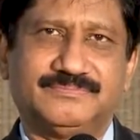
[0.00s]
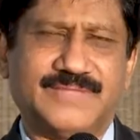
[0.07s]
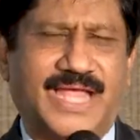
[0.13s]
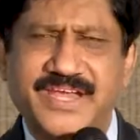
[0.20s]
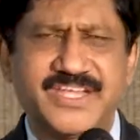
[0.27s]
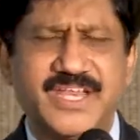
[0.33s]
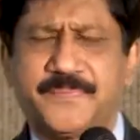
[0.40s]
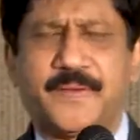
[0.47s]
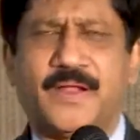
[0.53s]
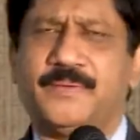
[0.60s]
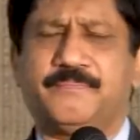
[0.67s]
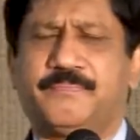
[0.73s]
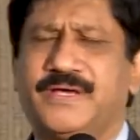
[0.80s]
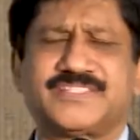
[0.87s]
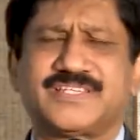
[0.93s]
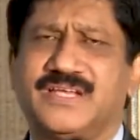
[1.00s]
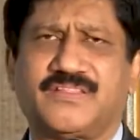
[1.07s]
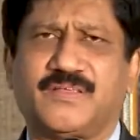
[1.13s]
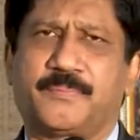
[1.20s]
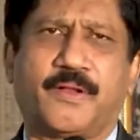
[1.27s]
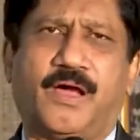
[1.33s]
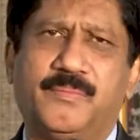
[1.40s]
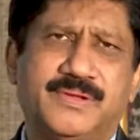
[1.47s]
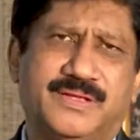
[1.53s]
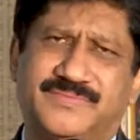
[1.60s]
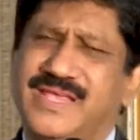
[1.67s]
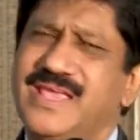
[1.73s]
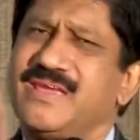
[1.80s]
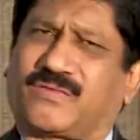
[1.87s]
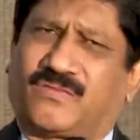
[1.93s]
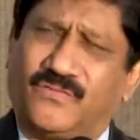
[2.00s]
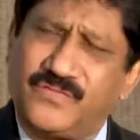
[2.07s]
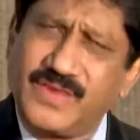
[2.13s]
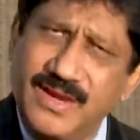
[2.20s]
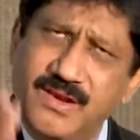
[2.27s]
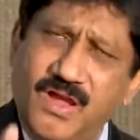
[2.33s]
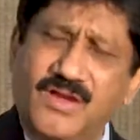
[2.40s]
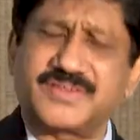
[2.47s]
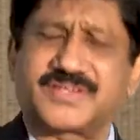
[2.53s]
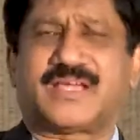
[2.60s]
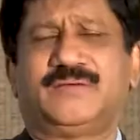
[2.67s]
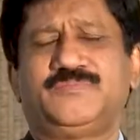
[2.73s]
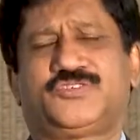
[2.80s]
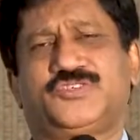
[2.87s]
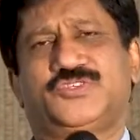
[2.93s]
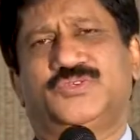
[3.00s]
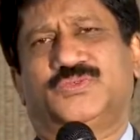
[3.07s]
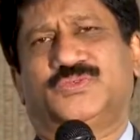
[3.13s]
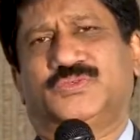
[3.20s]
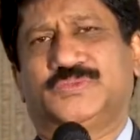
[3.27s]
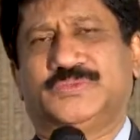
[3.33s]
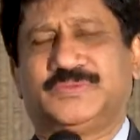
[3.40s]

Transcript: 90% of the problems will not come to you.